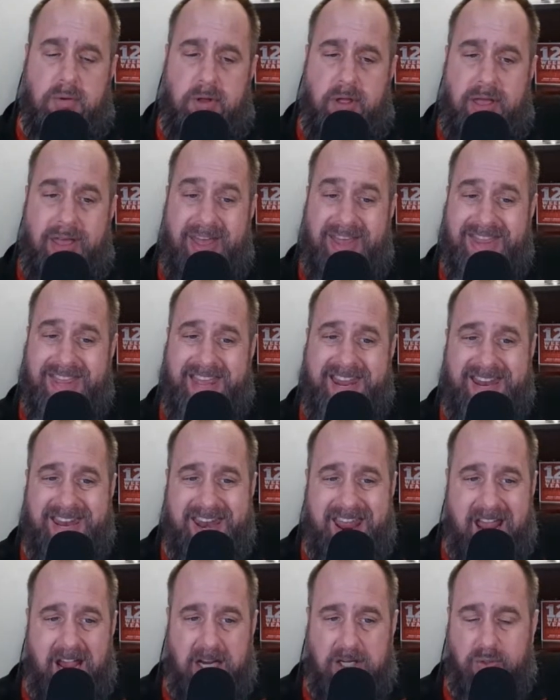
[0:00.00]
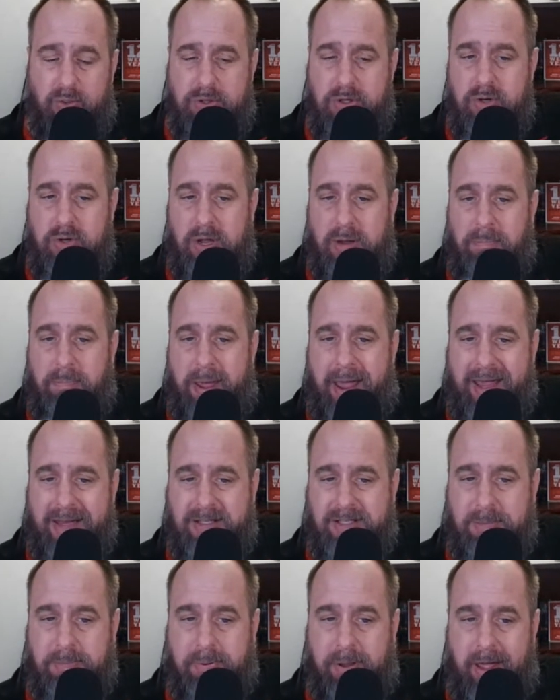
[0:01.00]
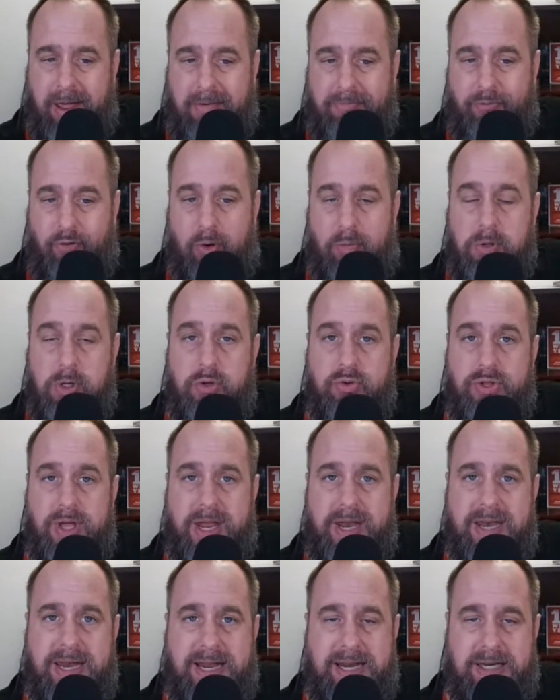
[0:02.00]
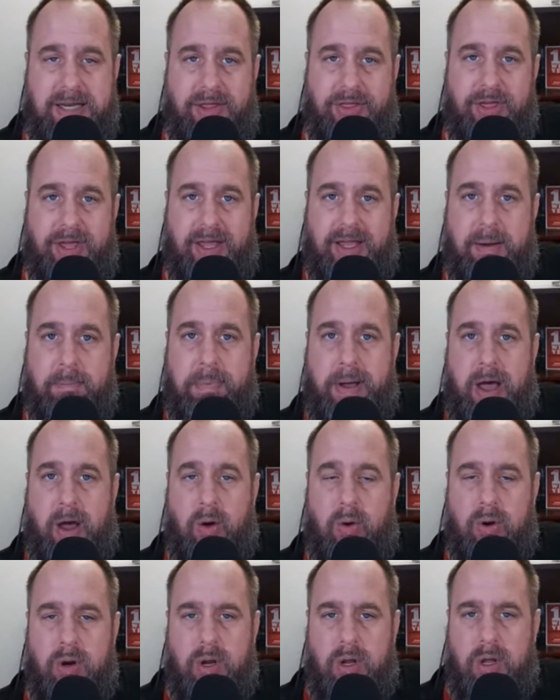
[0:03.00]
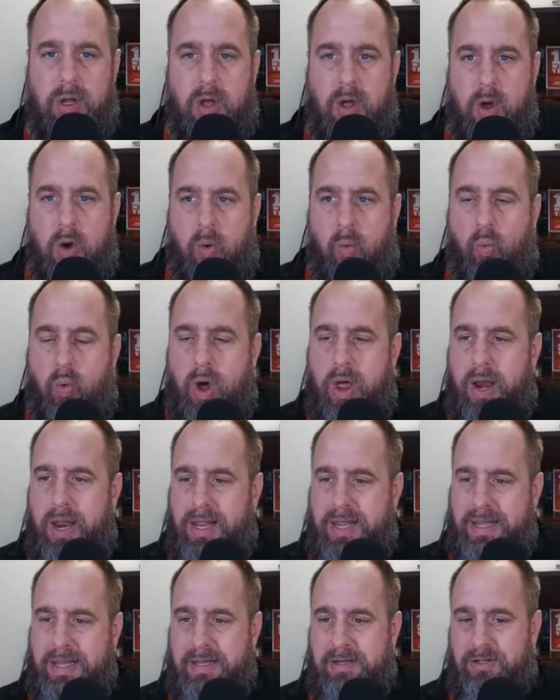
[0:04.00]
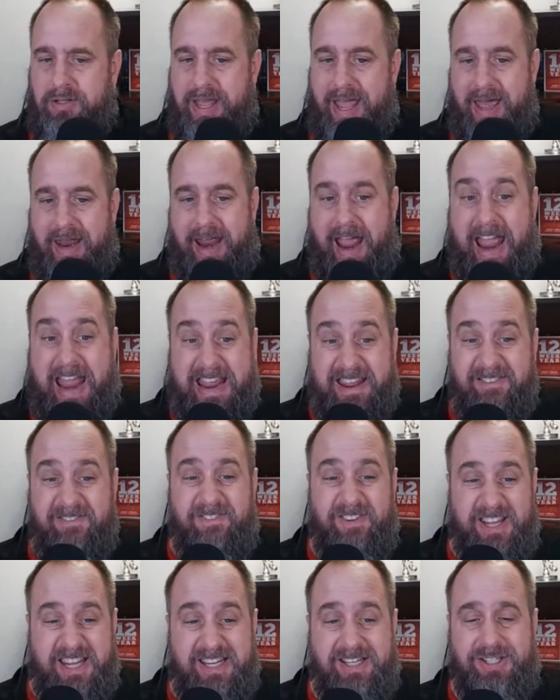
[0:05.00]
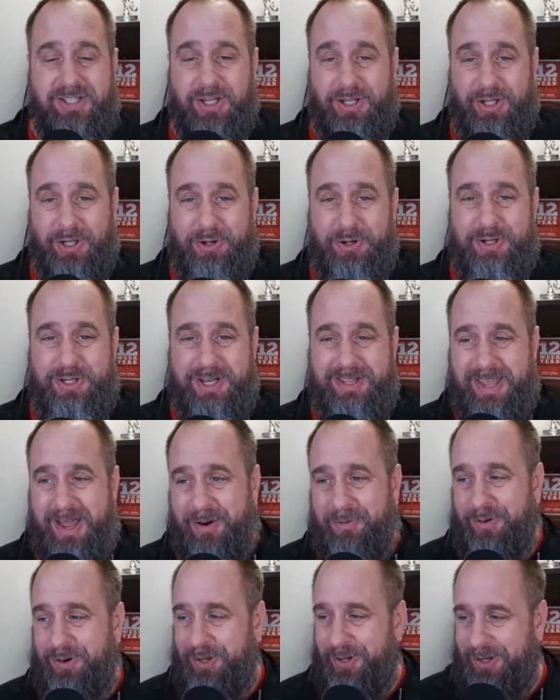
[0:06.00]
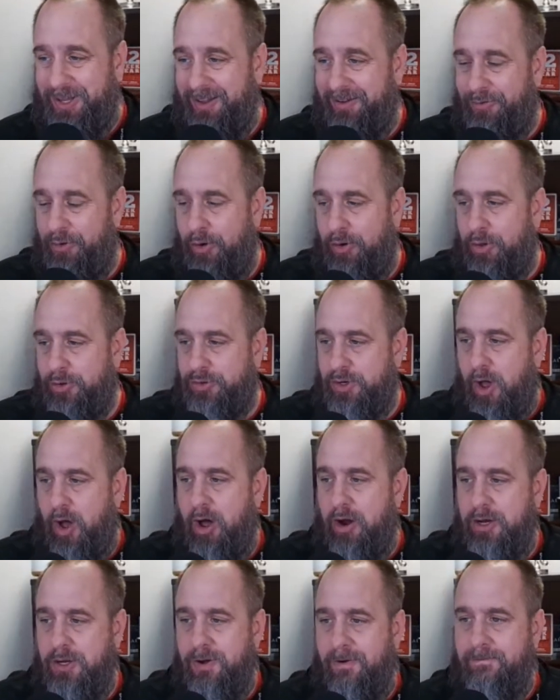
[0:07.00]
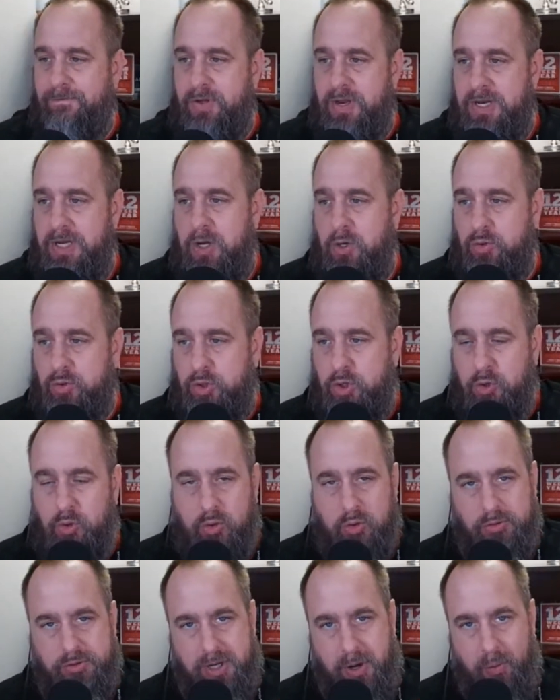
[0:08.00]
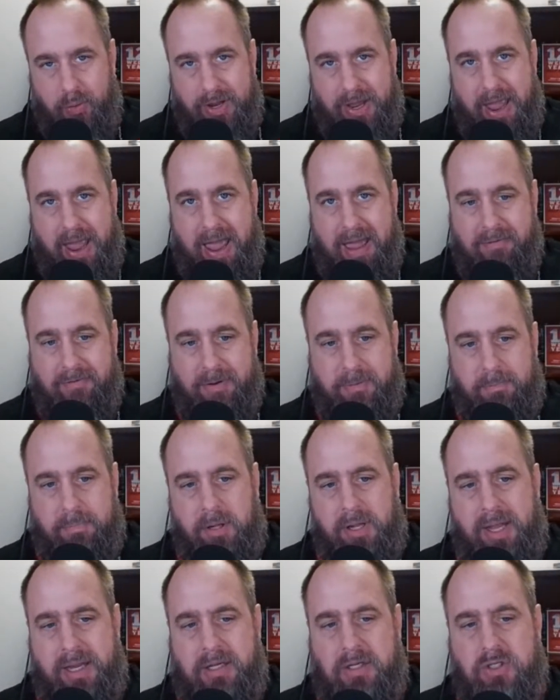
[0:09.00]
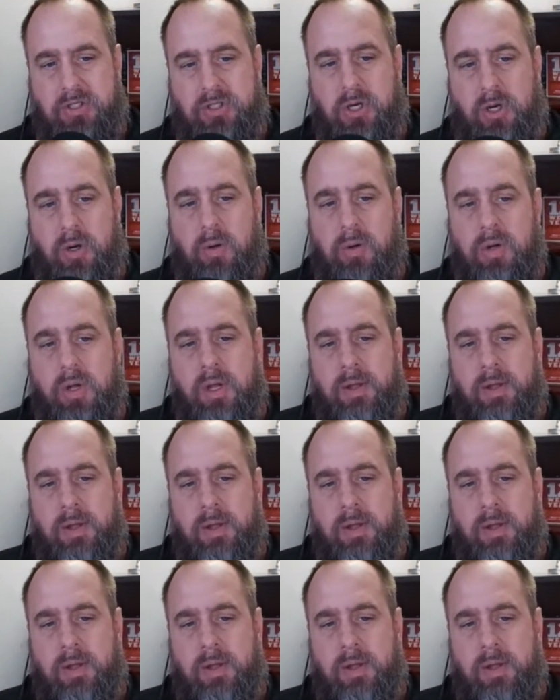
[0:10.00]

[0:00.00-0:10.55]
And then next, when you get past the platform, you then need to think about what is that AV solution that we're looking for, those audio video tools that we have in place. So